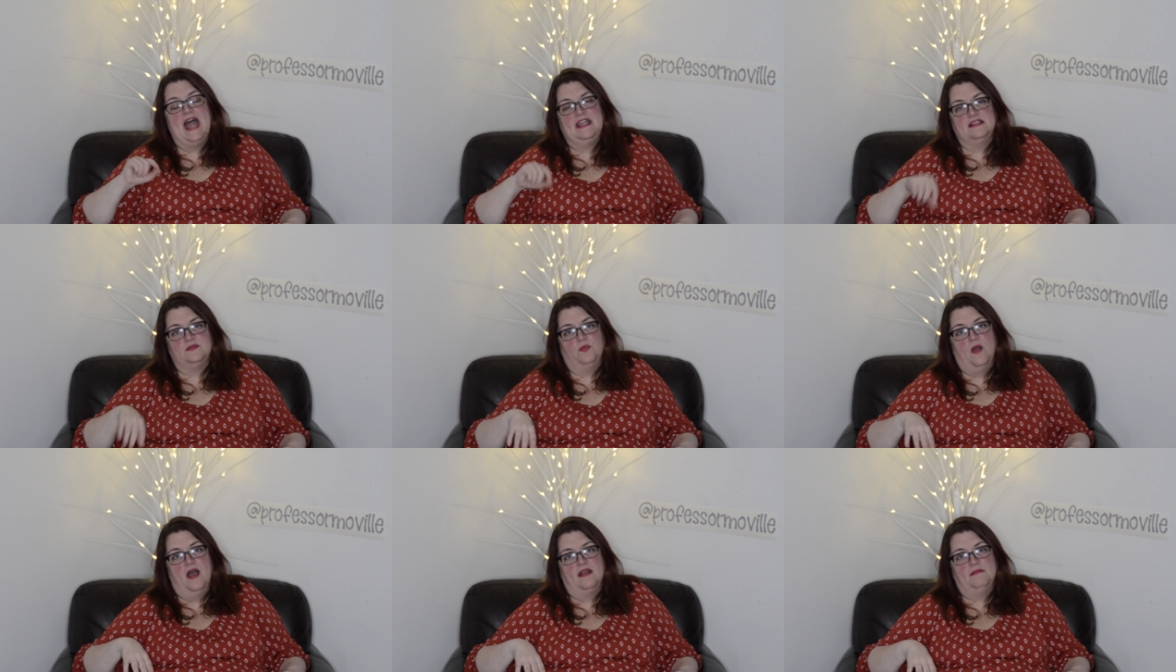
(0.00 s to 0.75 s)
is
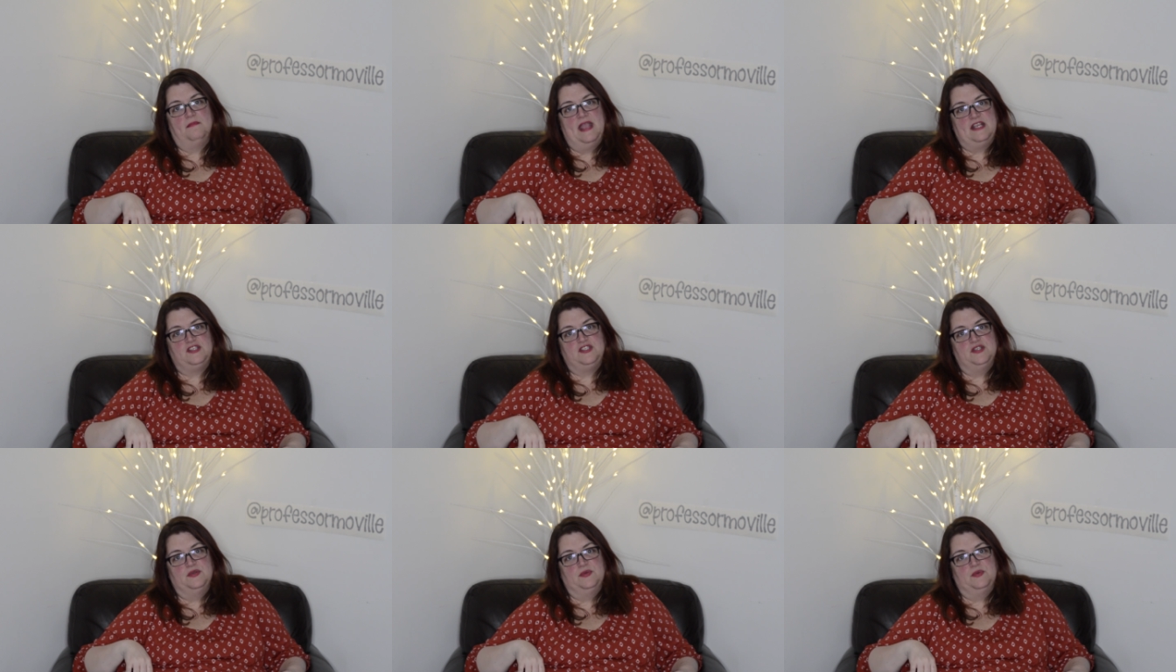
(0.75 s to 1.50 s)
what makes
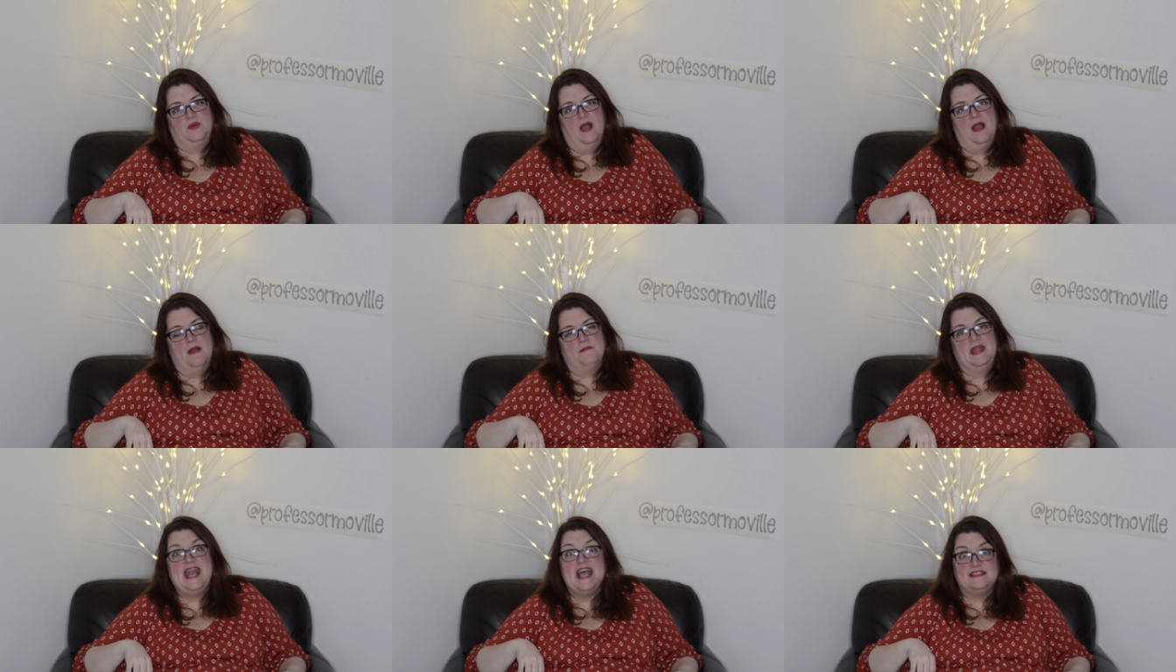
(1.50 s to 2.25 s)
you
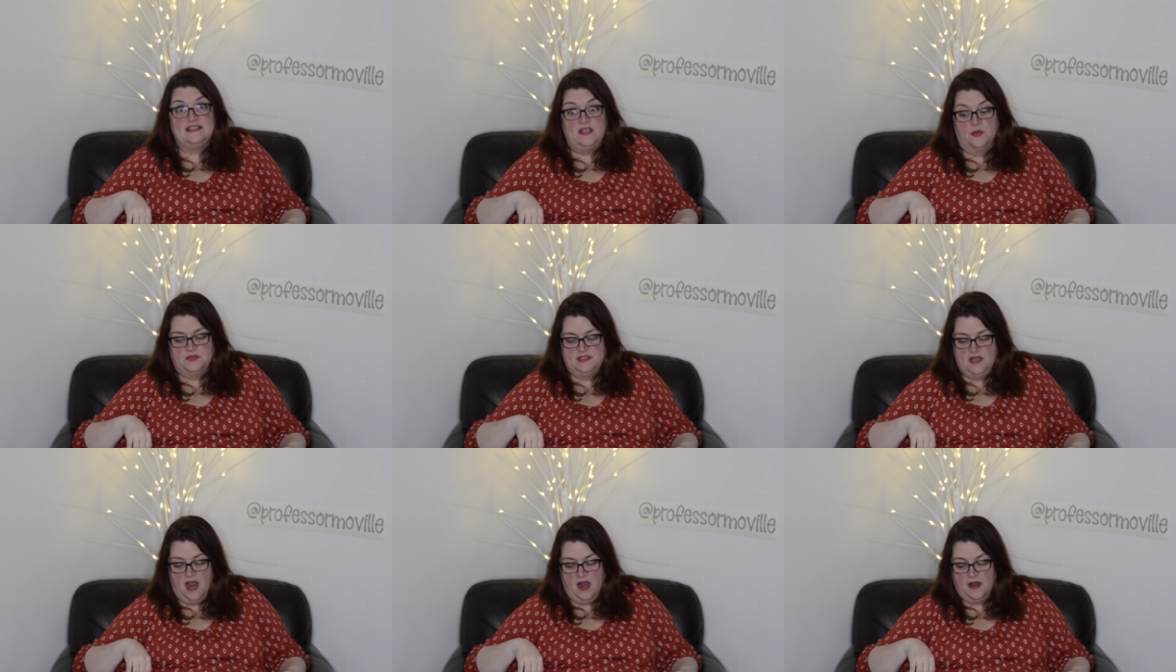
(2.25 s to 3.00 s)
an SEO
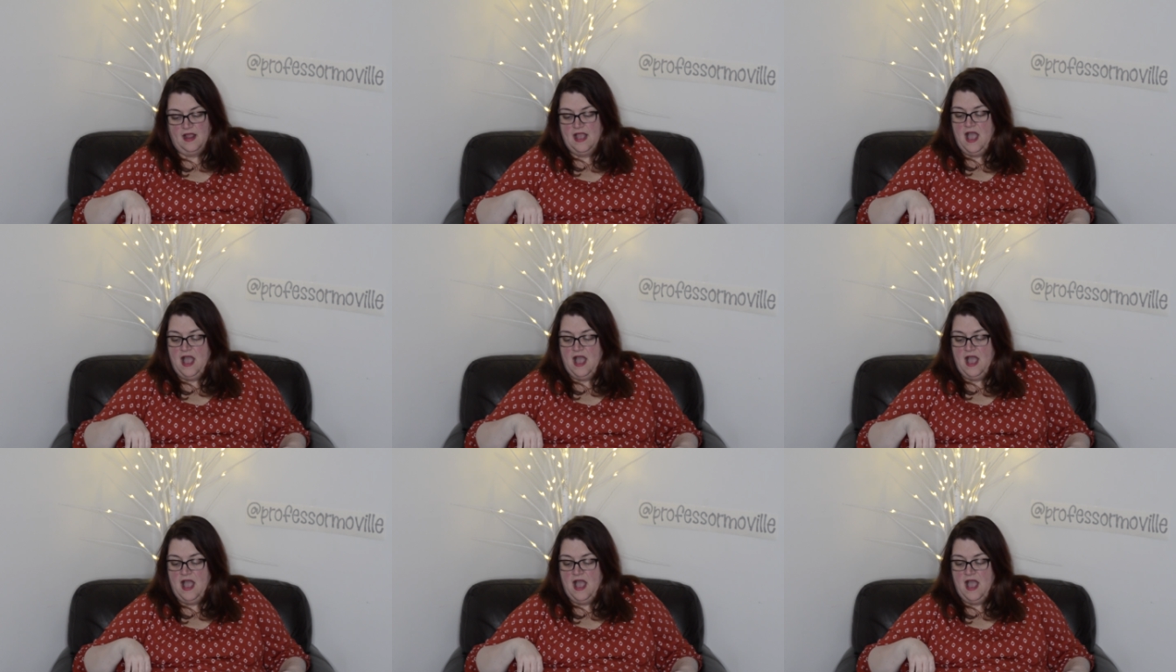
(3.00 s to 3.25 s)
star.